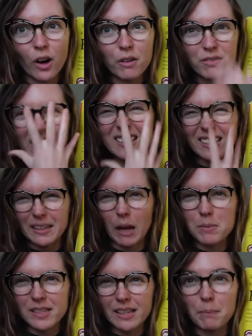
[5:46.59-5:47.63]
our face
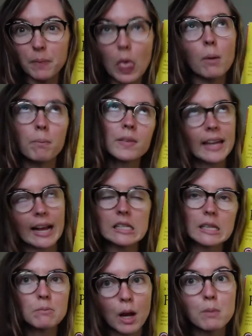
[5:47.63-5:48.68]
can
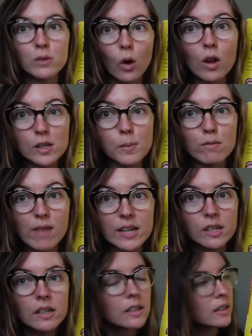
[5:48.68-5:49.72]
sometimes go a little bit red.